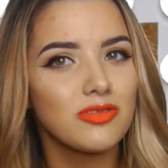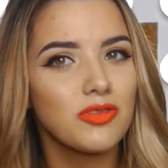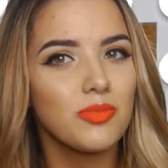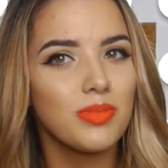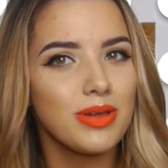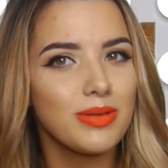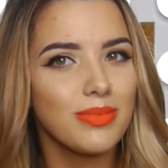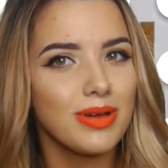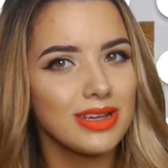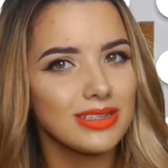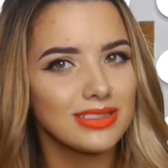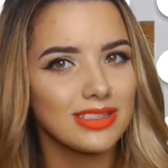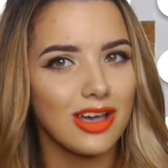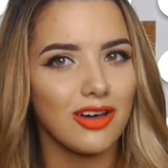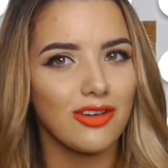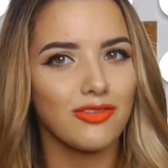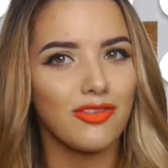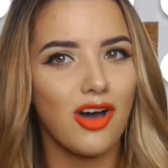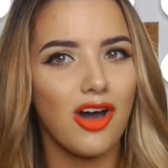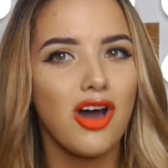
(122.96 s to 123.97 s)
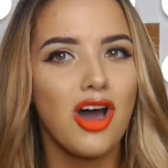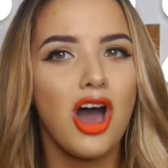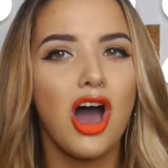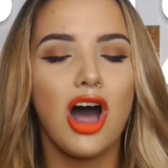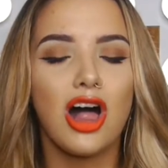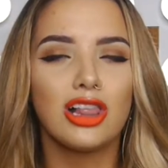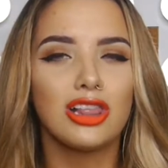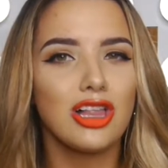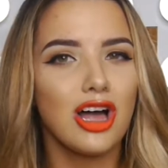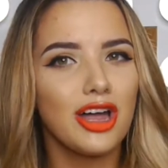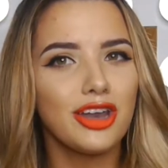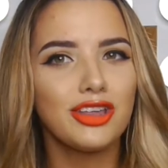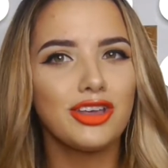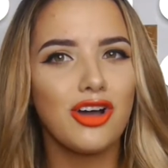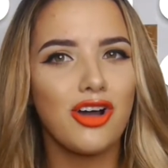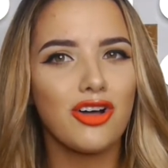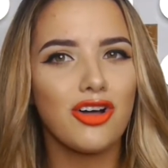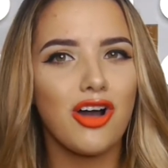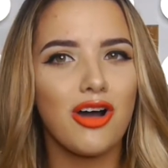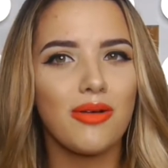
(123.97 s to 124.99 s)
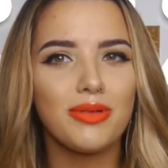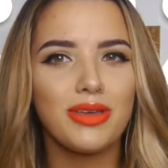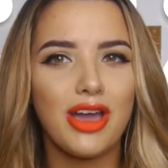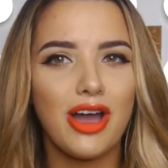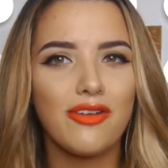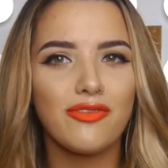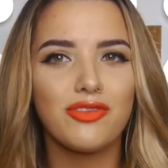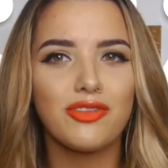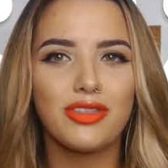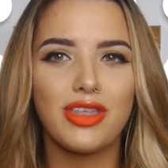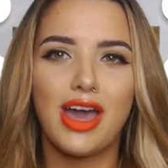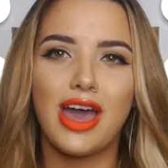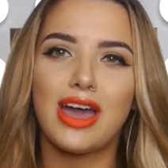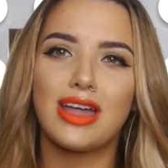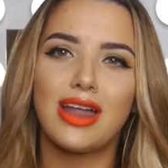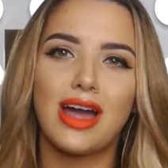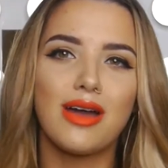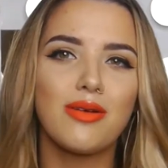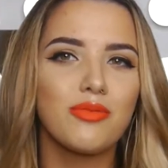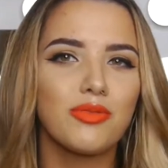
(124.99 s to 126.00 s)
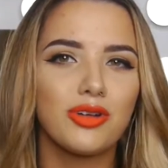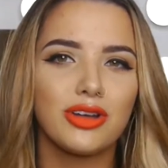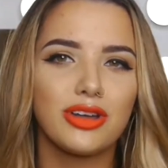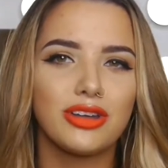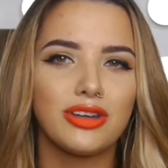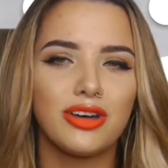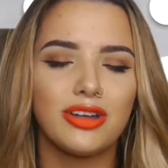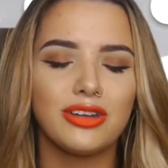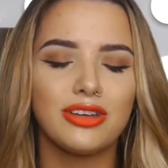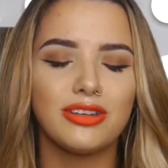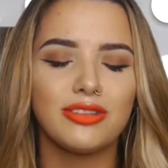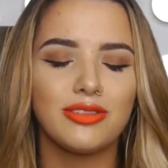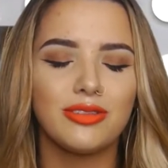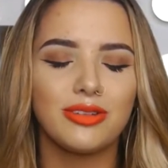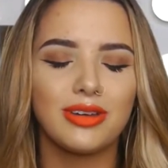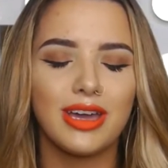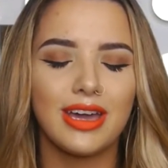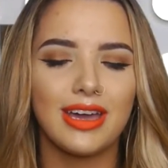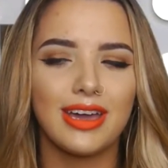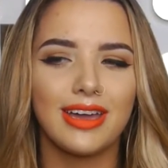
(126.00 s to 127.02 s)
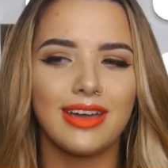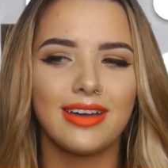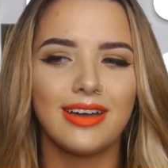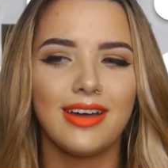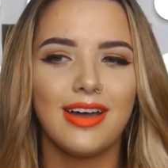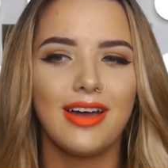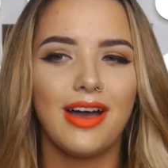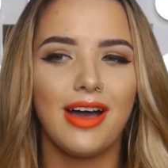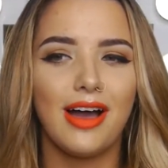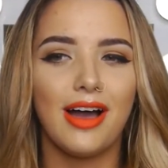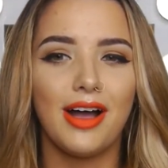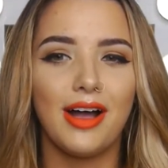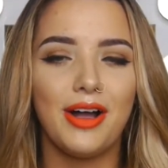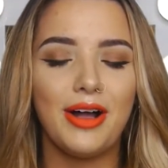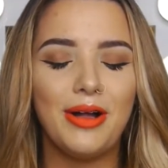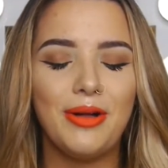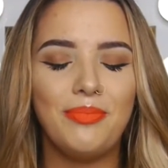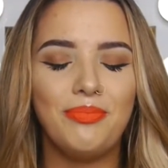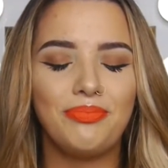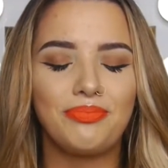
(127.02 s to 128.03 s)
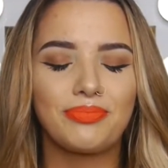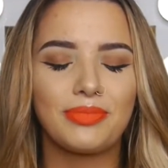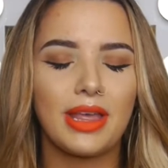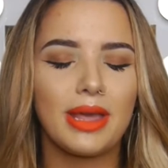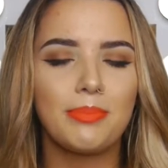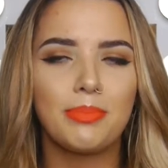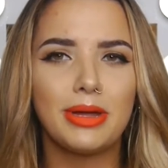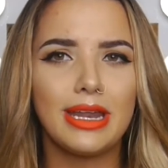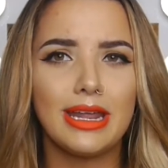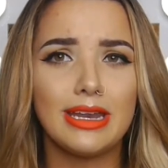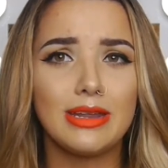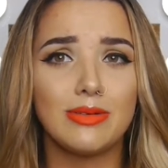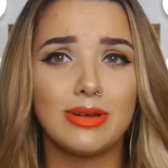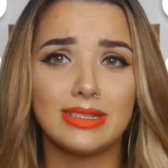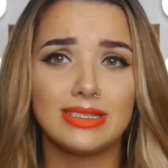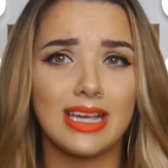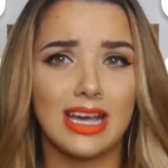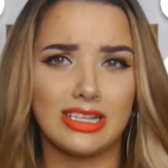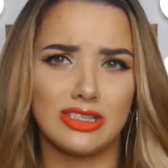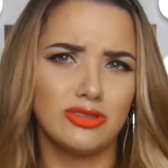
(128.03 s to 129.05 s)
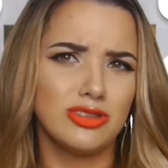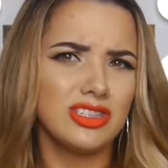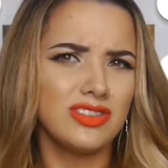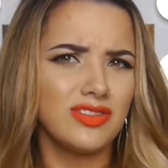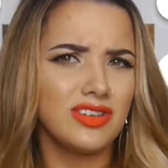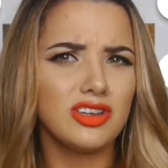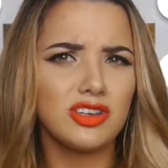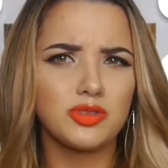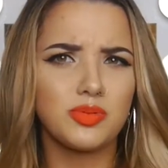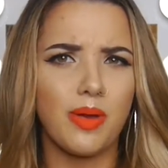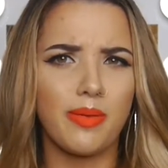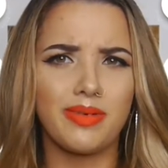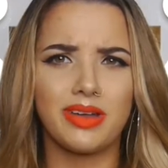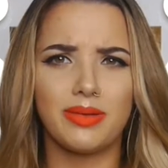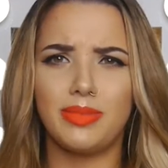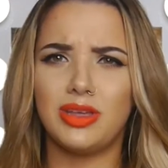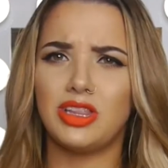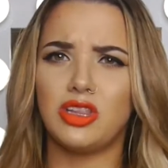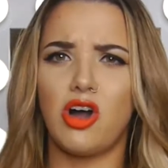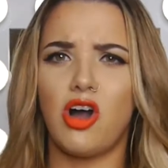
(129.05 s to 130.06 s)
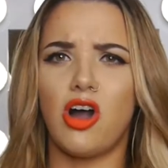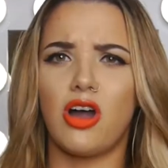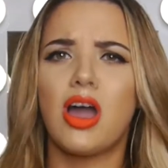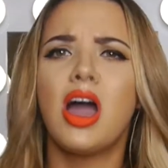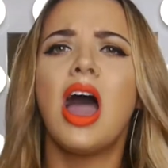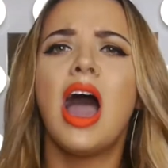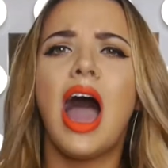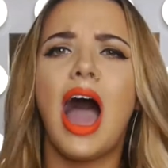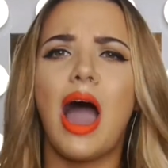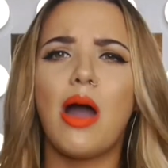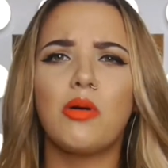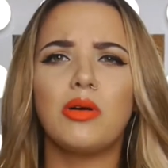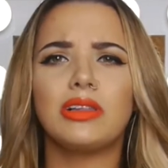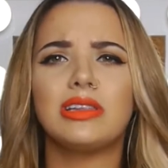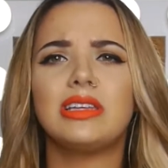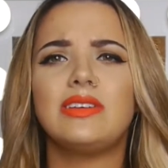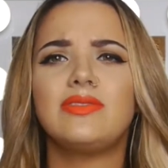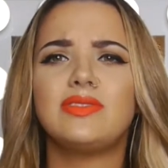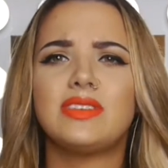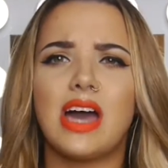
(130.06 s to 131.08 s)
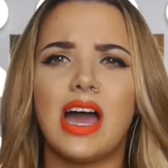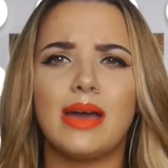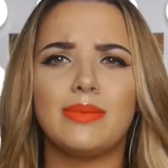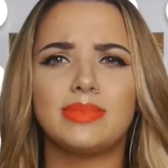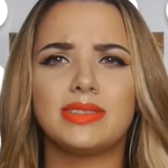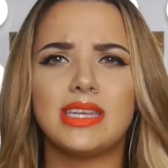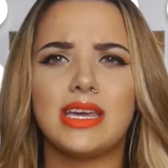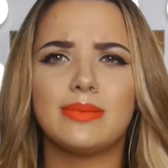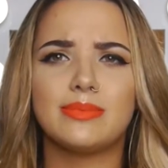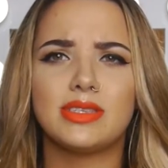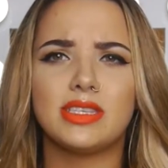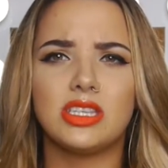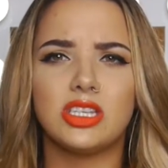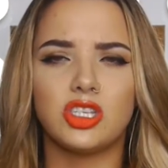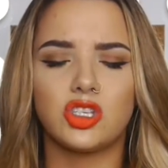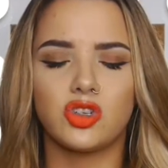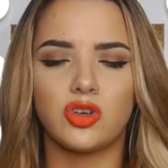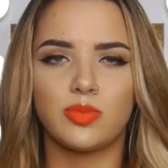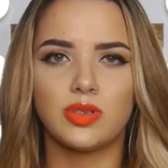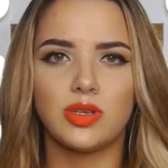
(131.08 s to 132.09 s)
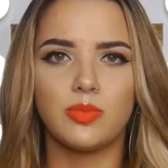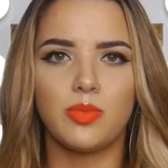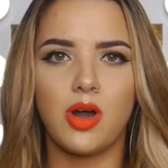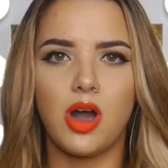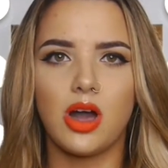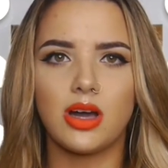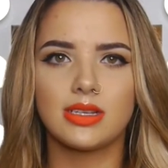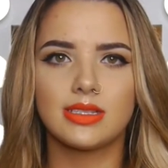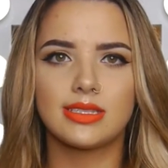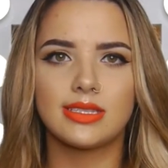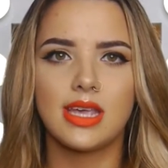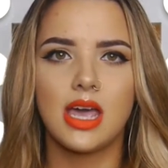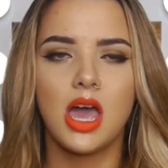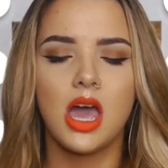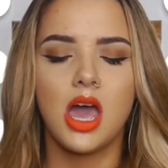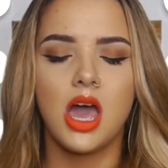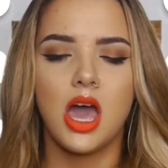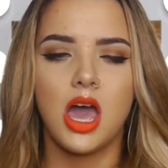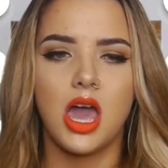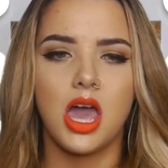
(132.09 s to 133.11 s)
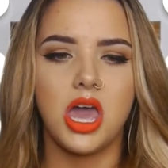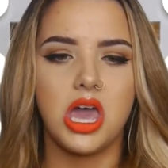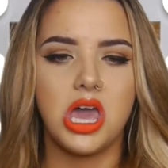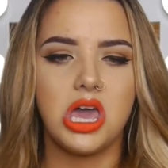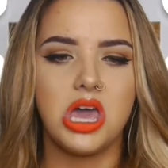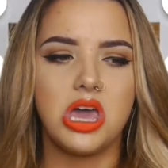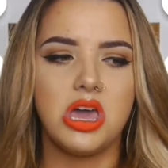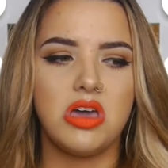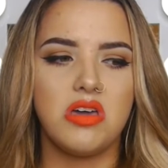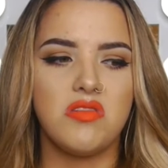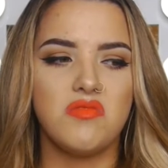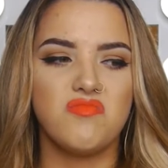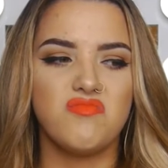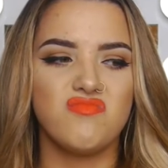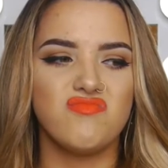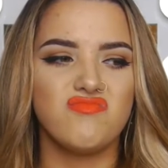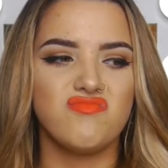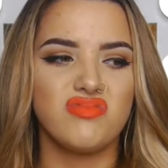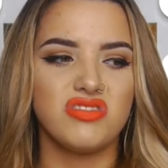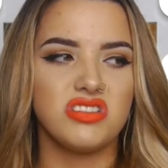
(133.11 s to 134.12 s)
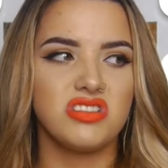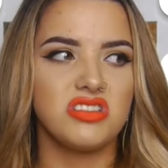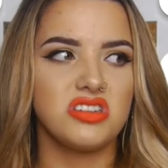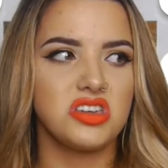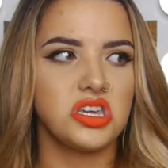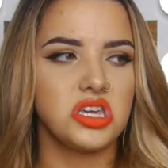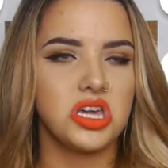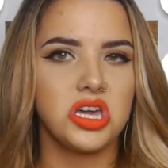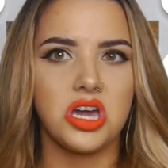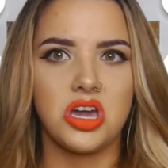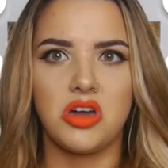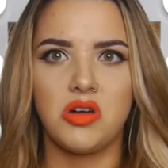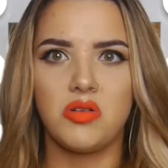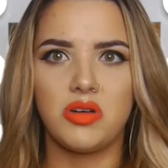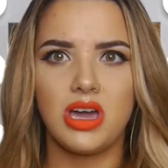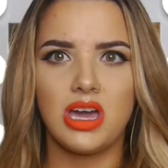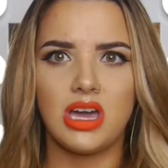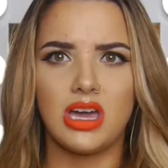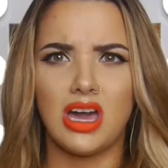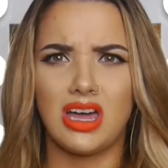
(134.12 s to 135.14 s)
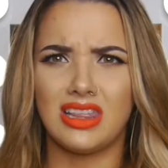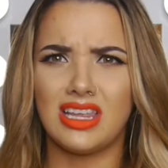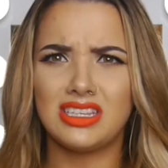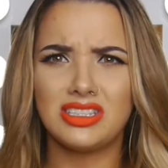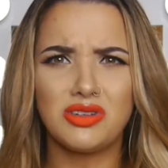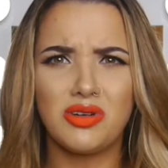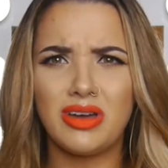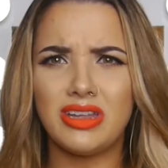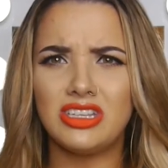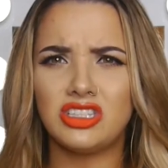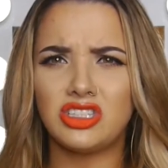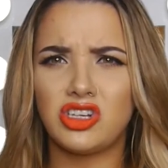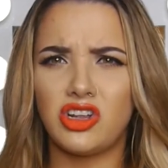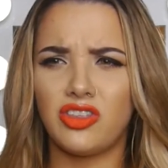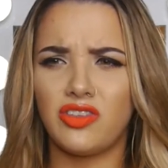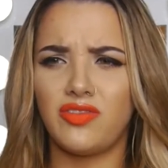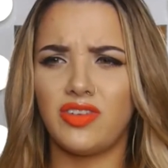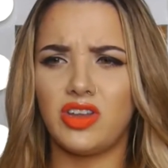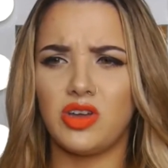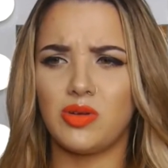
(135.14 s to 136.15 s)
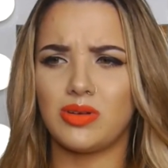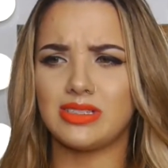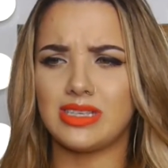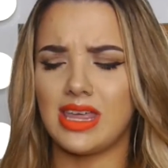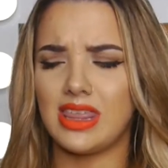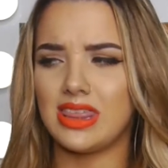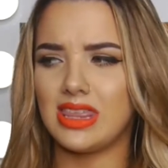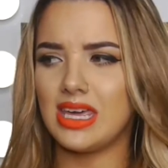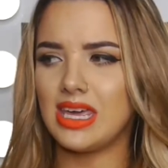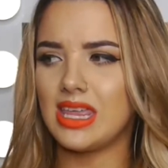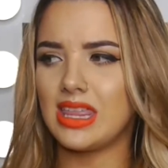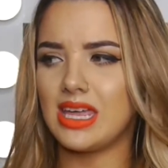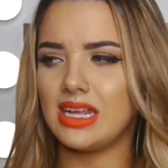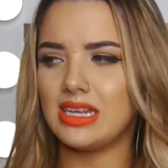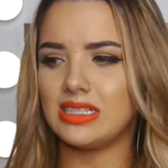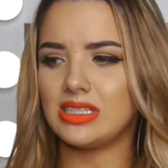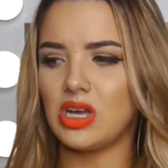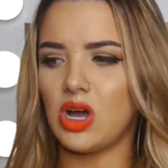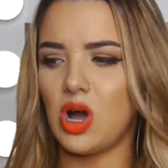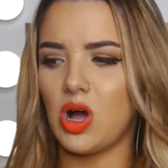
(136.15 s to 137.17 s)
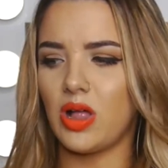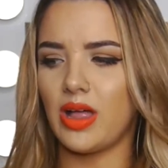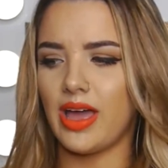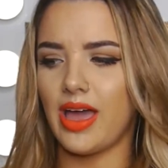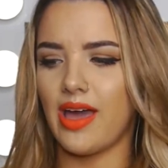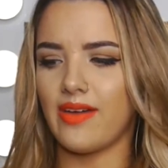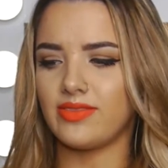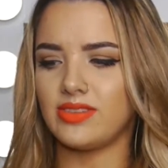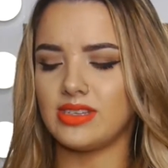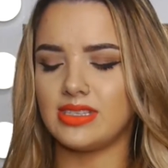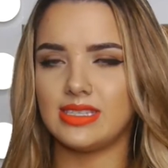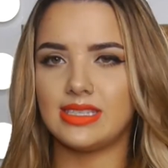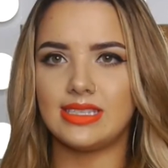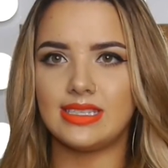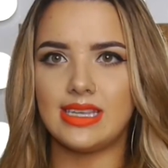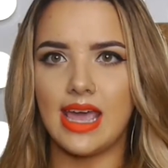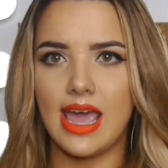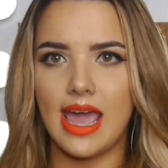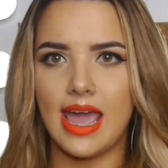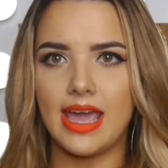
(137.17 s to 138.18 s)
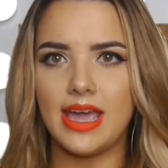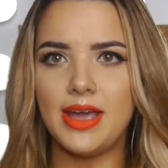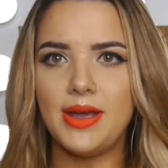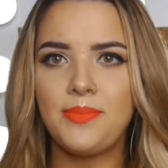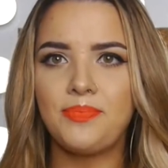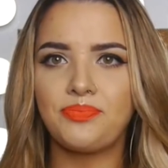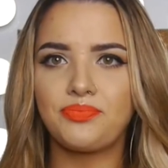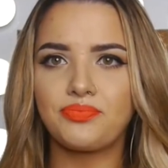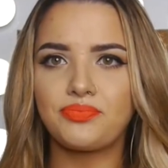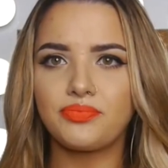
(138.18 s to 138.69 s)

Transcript: to repeat myself. A lot of y'all call me out for that. I'm working on it, okay? Um, but anyways, yeah, so this video is probably gonna be long. I will leave timestamps in the description box. And yeah, okay, let's go ahead and start the video because I think that is all I have to say.